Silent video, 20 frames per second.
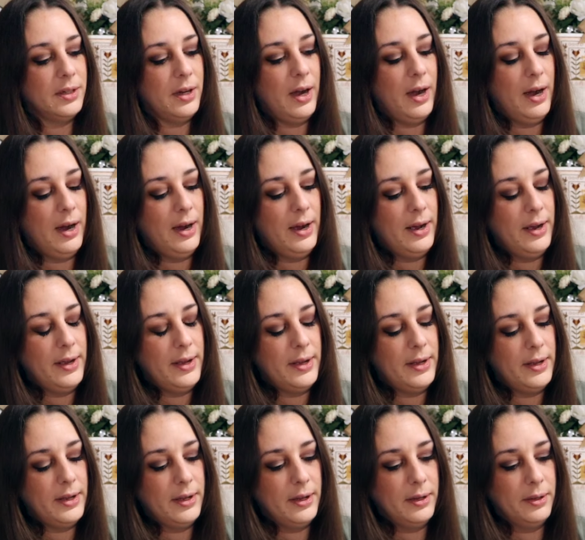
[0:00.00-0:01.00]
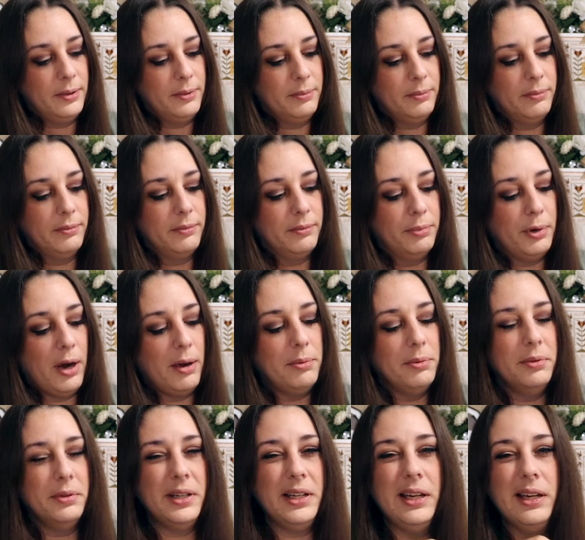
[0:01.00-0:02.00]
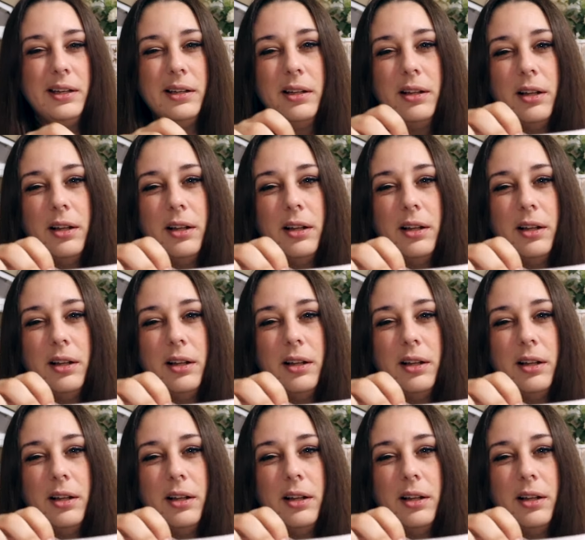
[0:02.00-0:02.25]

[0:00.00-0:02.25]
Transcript: I am probably getting